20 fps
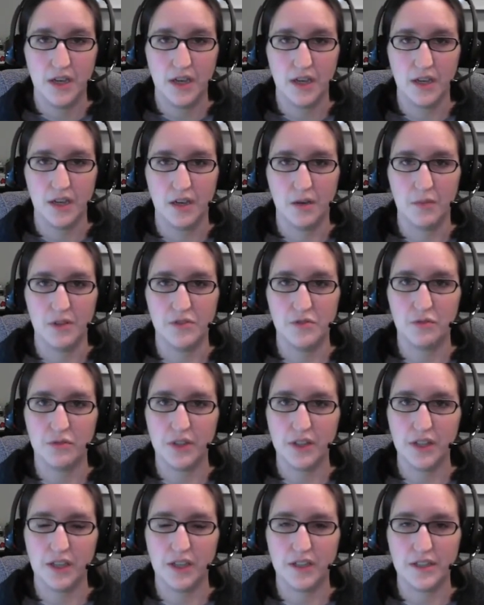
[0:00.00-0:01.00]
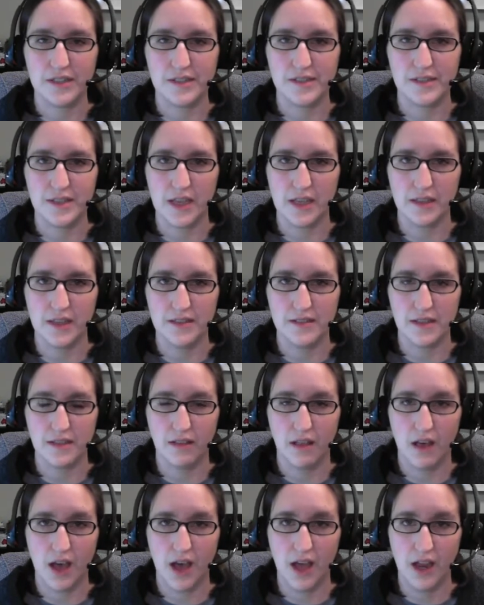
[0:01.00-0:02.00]
It's really good to sing these a
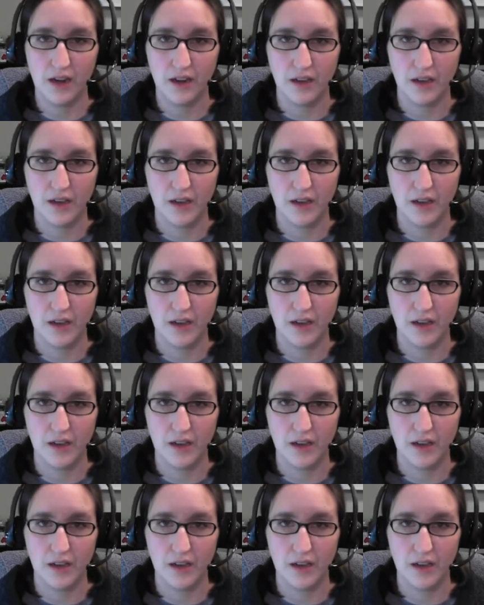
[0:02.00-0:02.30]
lot,